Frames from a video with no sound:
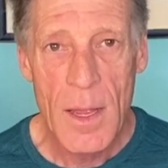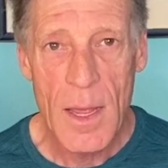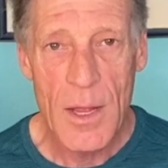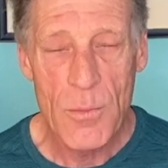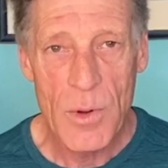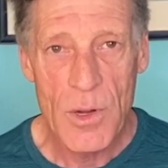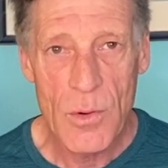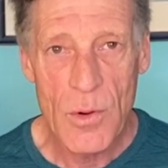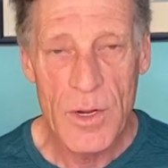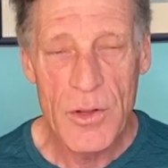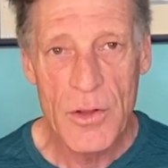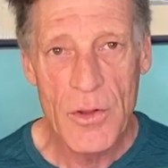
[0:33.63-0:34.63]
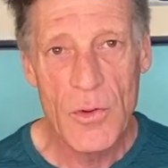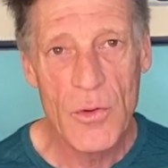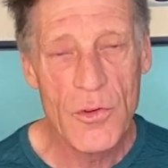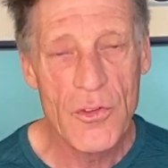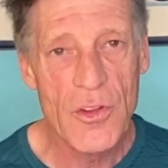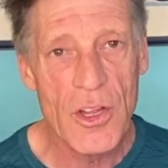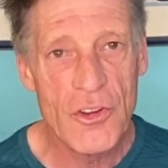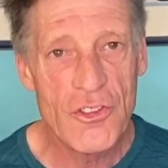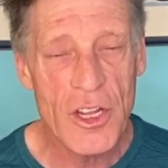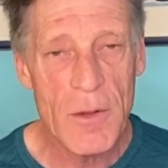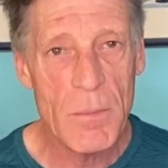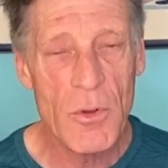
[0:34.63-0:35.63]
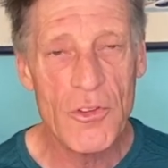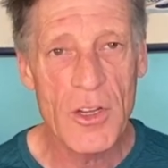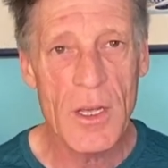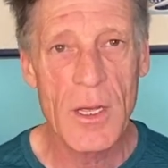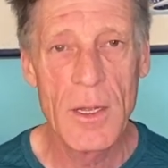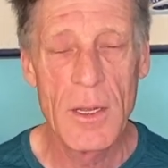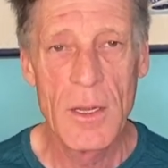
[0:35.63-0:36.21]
and we are going to use the sheet music